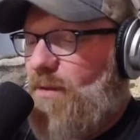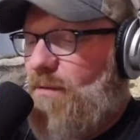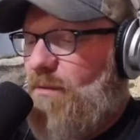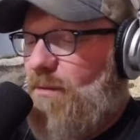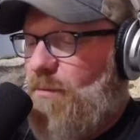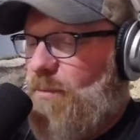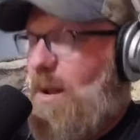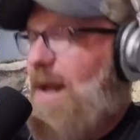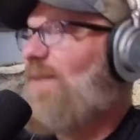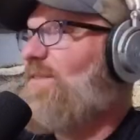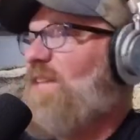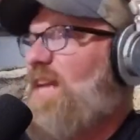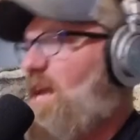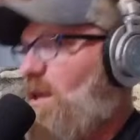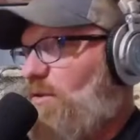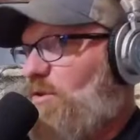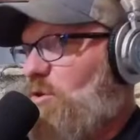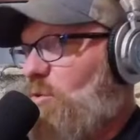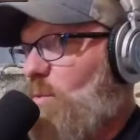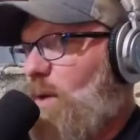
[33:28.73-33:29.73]
Well, I'll
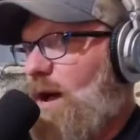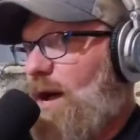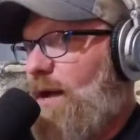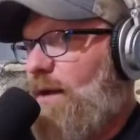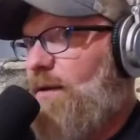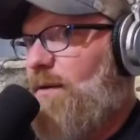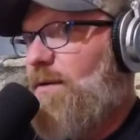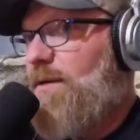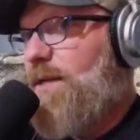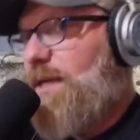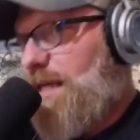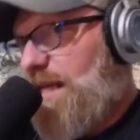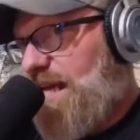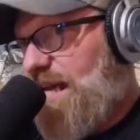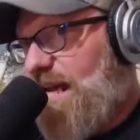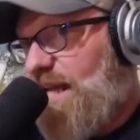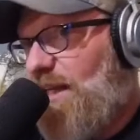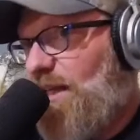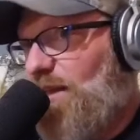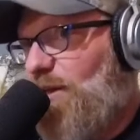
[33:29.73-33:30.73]
tell you why
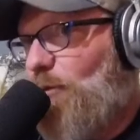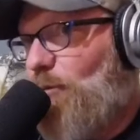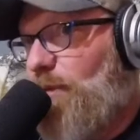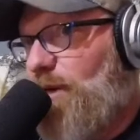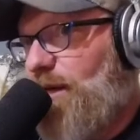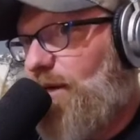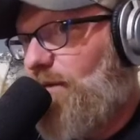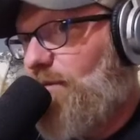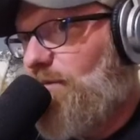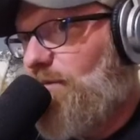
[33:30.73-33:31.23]
in a little bit.